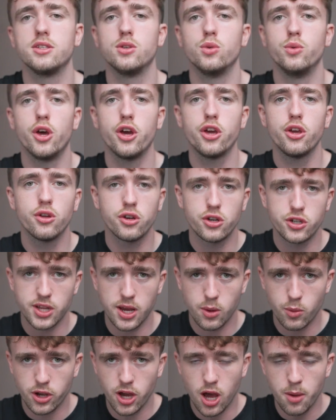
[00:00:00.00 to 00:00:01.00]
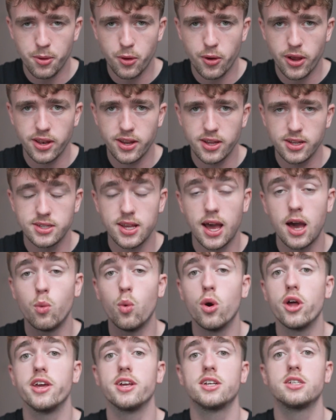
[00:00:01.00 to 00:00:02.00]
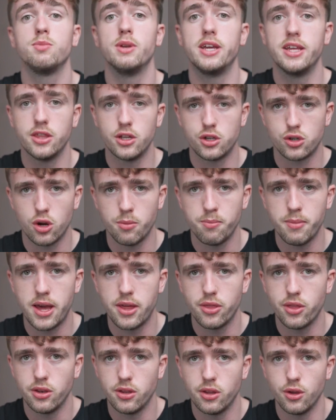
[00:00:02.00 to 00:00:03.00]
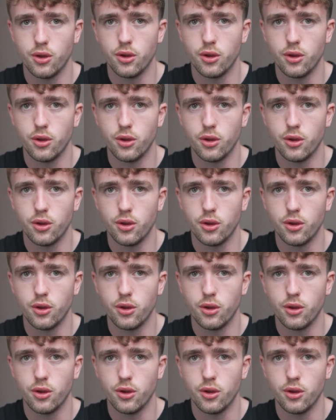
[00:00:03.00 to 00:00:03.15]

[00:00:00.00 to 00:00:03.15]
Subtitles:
so now you understand what copywriting is, I want to explain the Trump method to